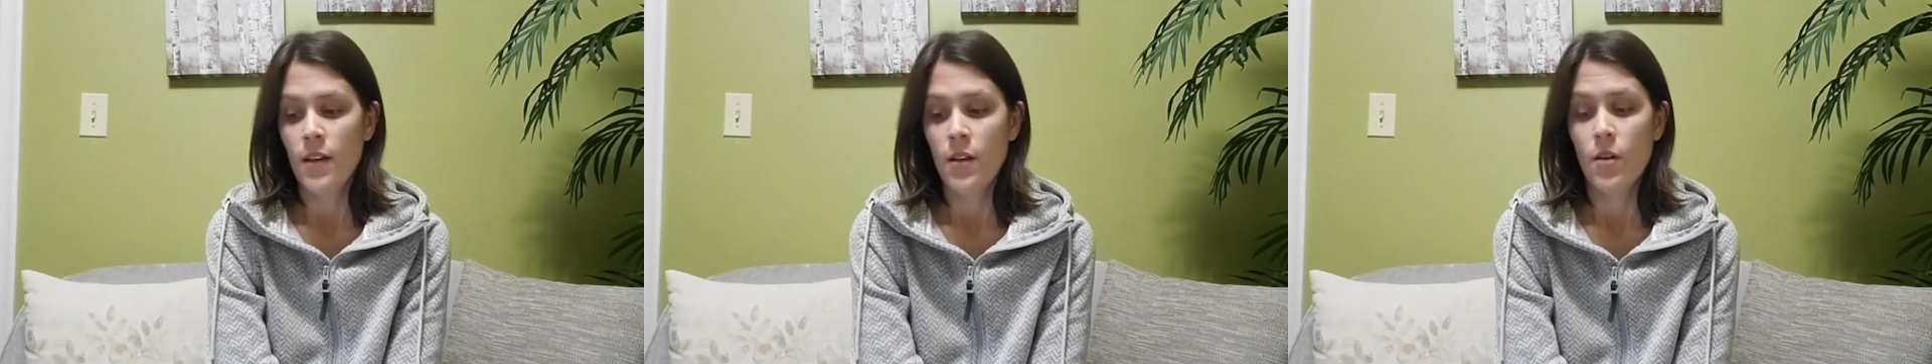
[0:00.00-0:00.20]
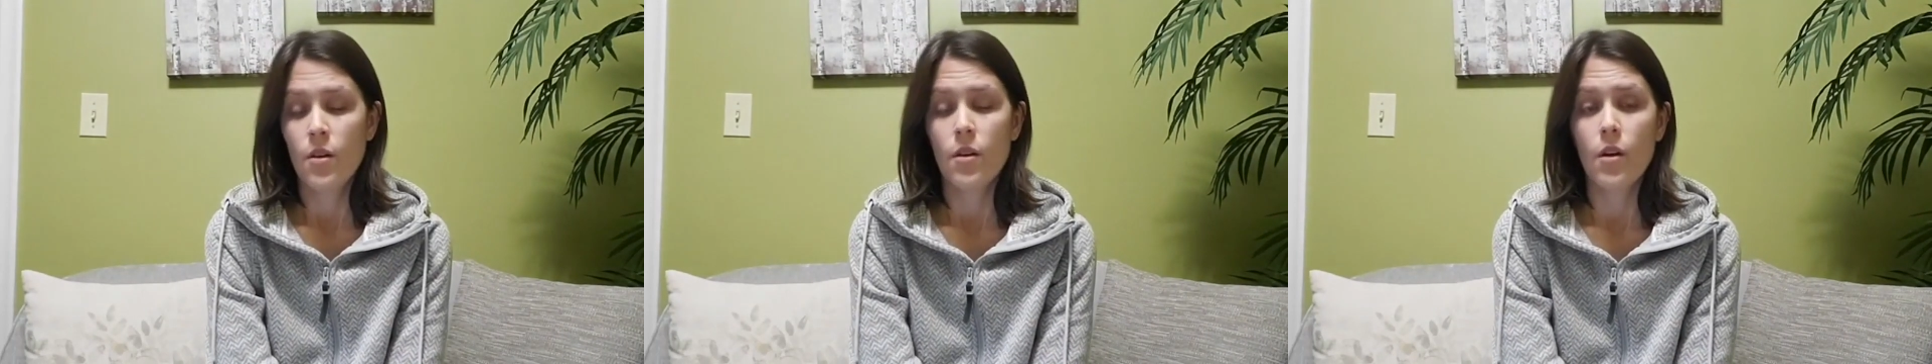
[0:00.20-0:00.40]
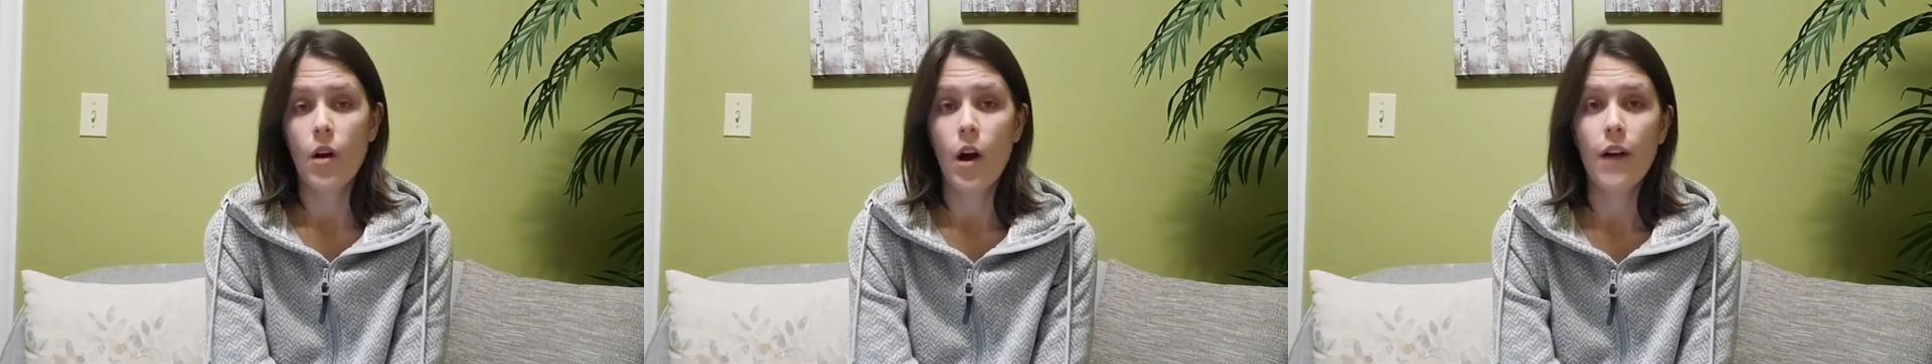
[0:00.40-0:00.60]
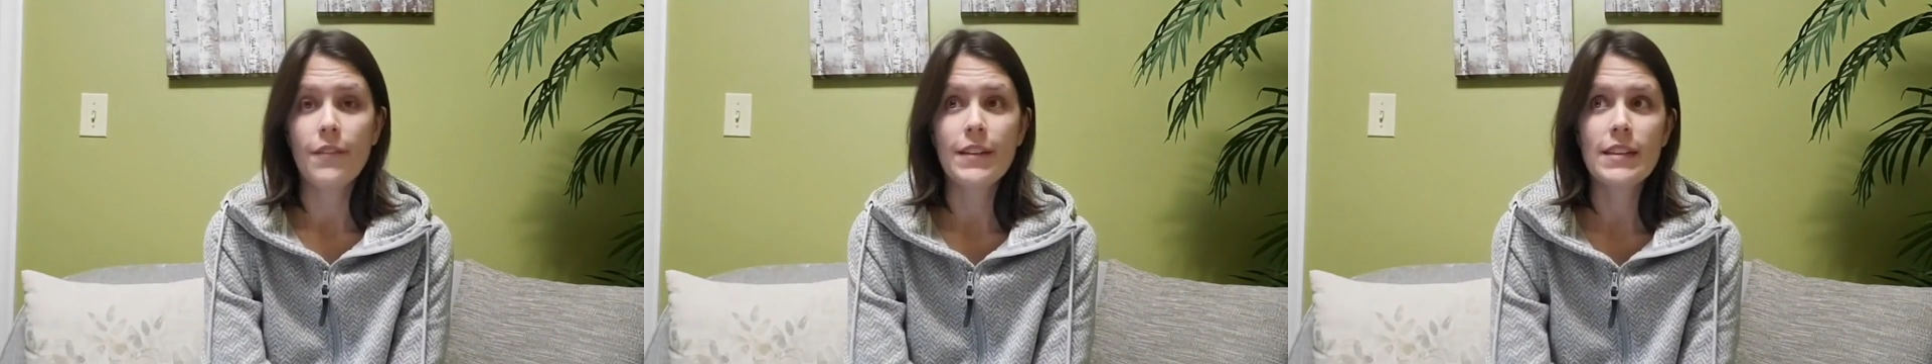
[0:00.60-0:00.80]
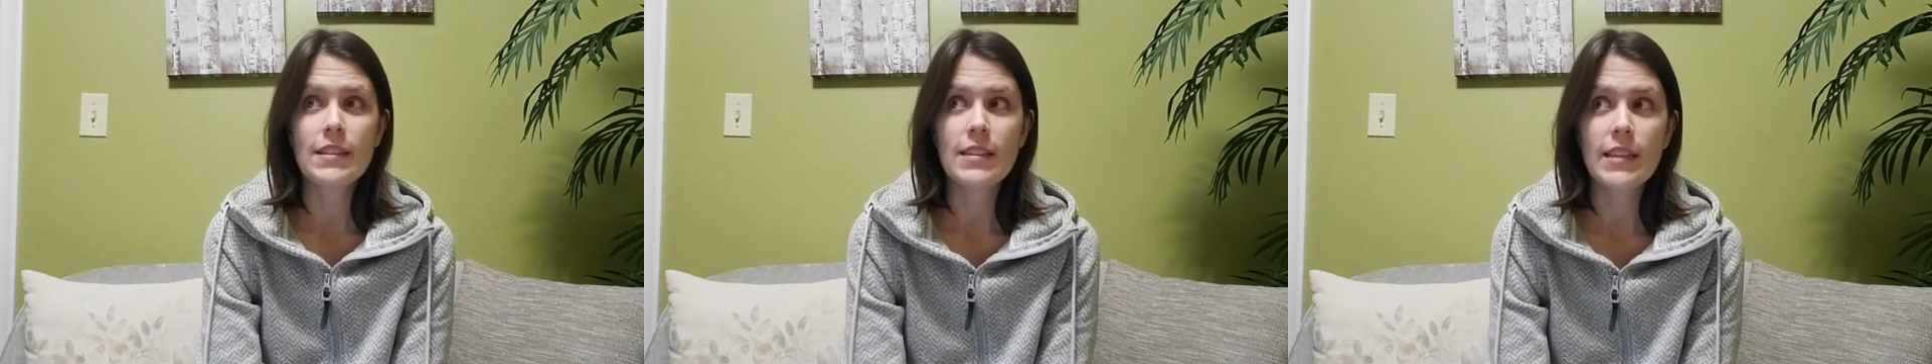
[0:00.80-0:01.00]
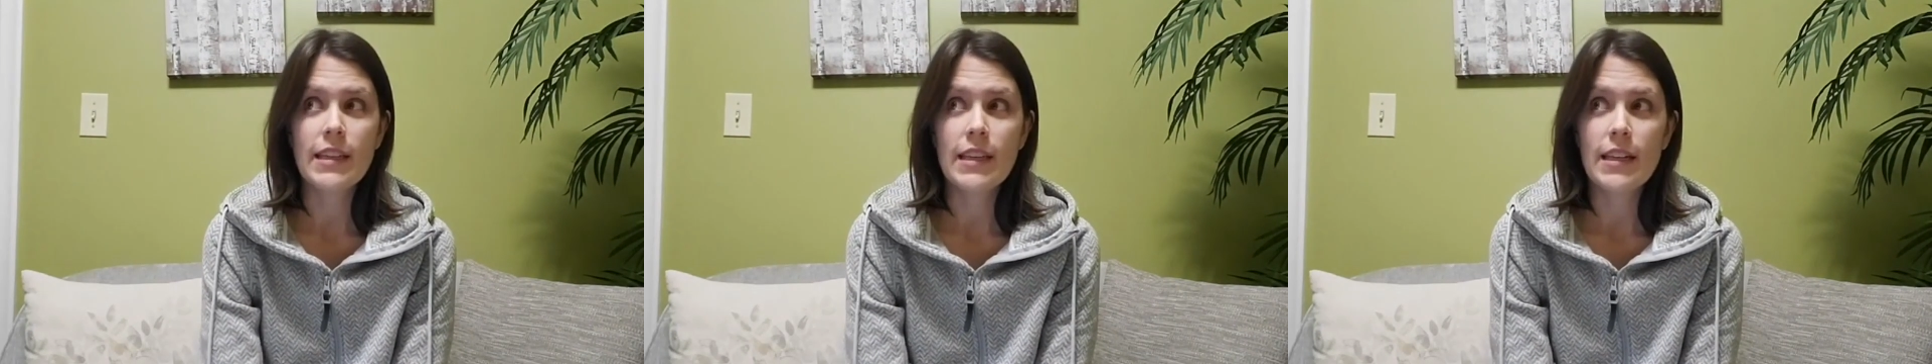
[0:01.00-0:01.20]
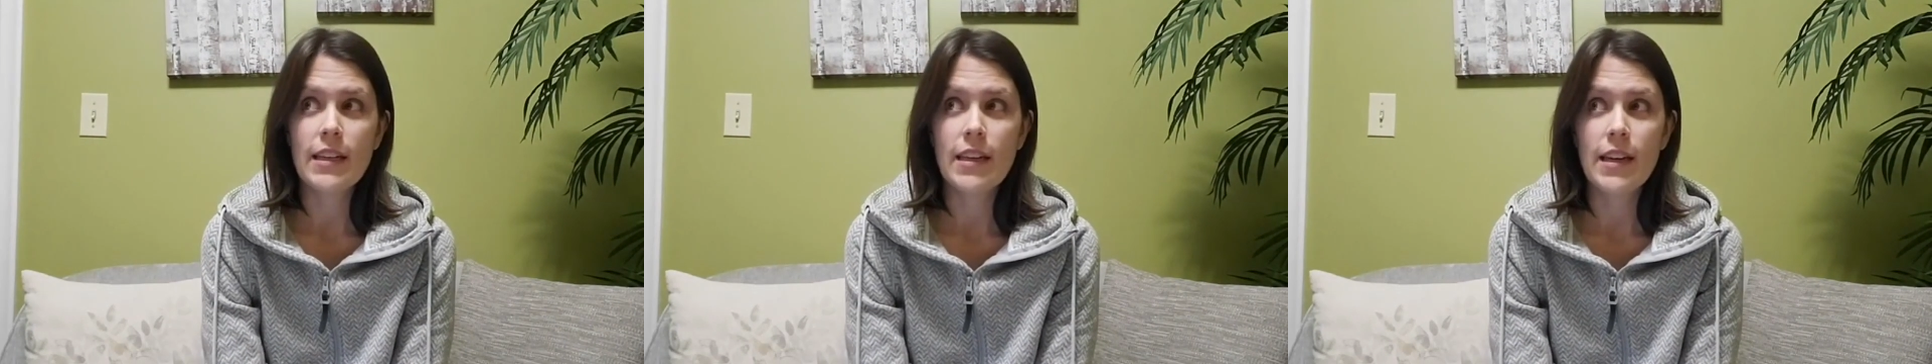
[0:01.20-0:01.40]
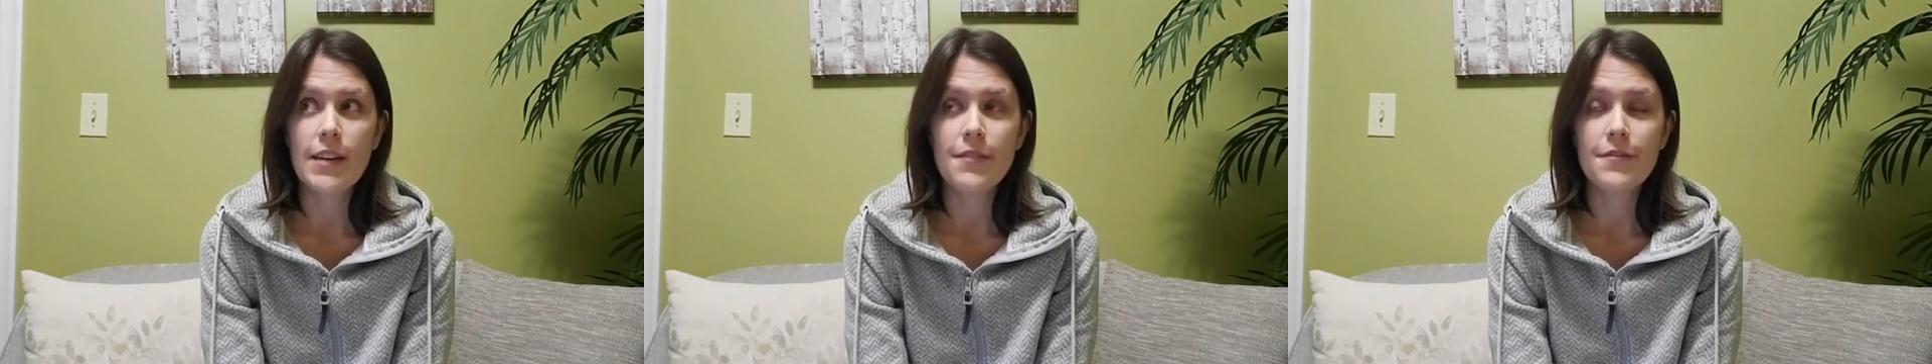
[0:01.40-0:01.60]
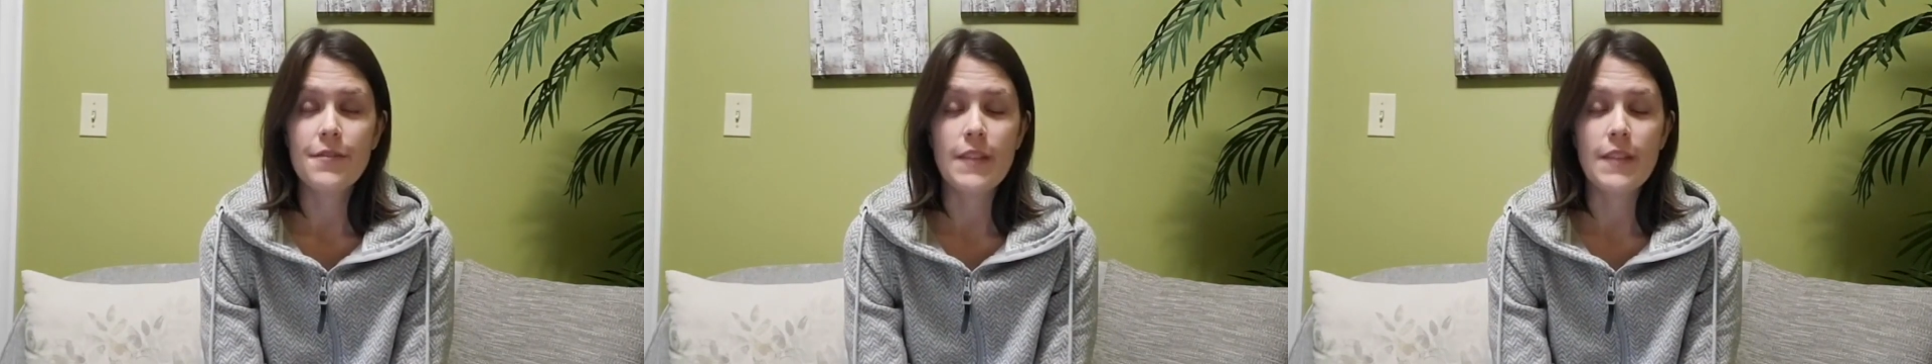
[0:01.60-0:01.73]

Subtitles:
Obviously, if the